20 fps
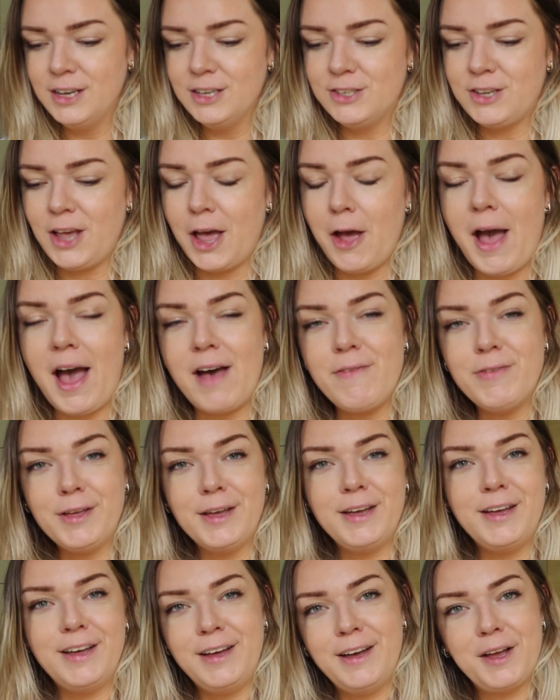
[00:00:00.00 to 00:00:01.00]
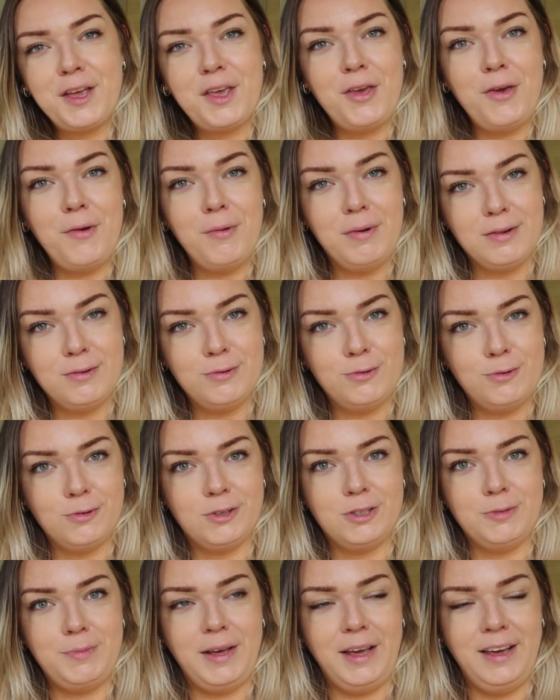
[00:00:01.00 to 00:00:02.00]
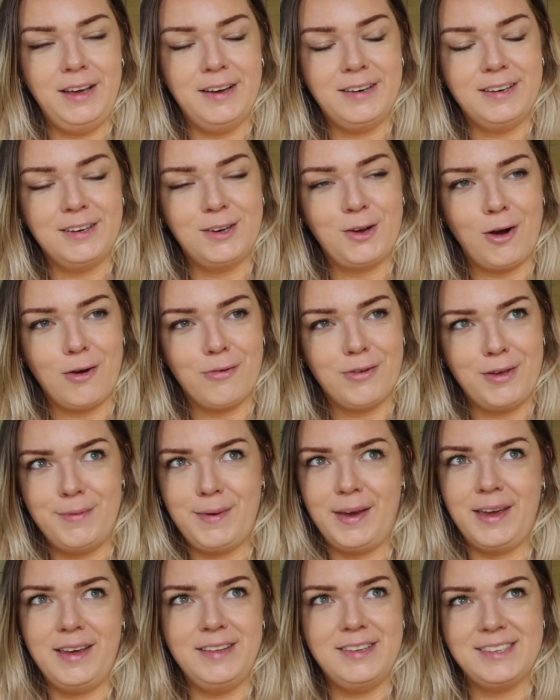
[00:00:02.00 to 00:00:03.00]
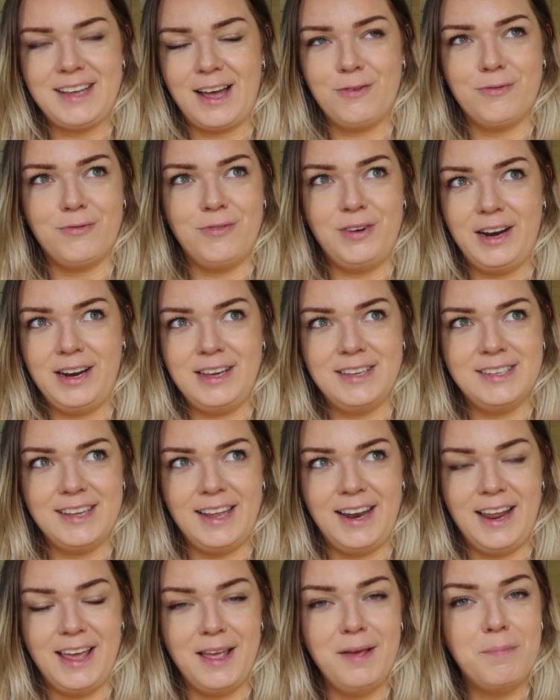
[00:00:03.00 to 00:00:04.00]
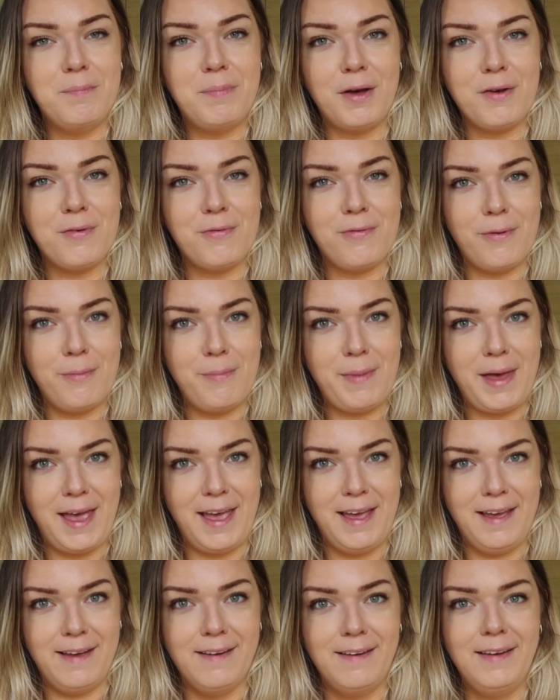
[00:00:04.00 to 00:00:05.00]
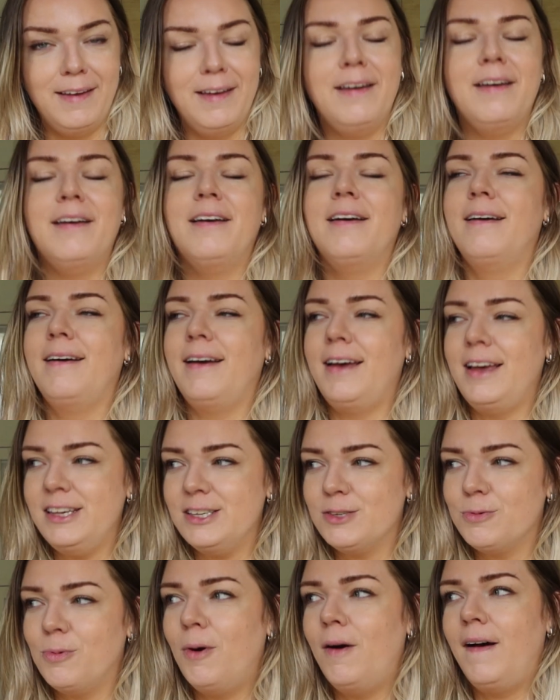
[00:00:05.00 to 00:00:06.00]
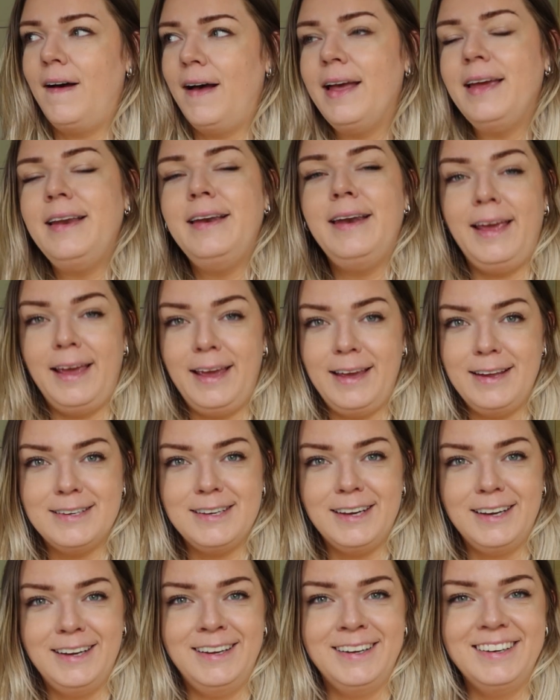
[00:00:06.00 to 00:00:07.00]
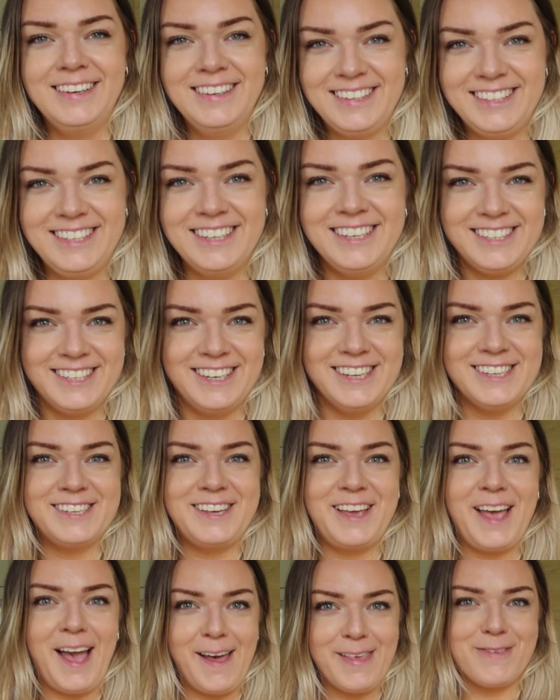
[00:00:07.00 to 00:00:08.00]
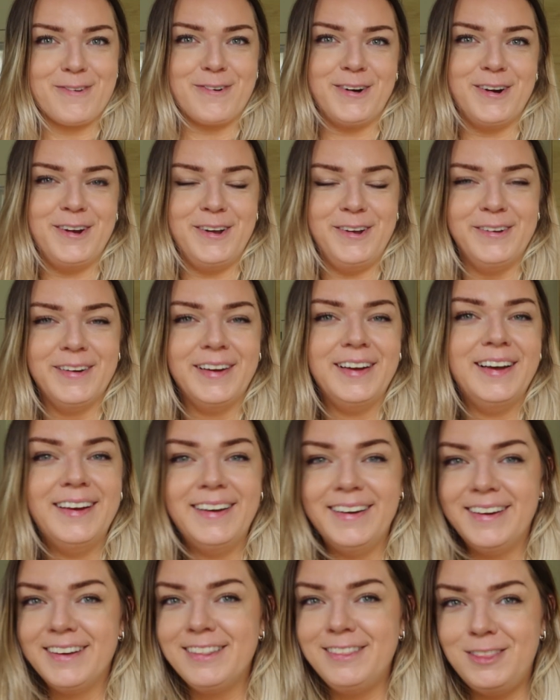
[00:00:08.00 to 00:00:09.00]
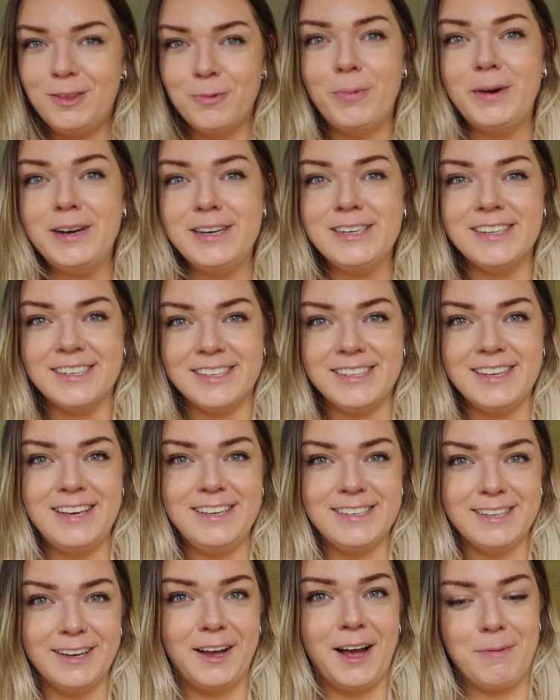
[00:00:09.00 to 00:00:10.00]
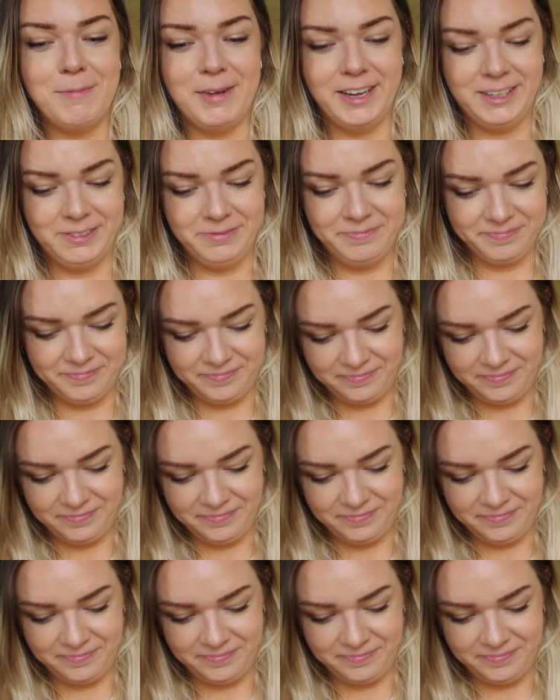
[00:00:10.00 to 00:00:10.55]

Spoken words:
So having a cute little autumny coffee mate sound really silly, but for me, it's what I need to just get through the winter season coming.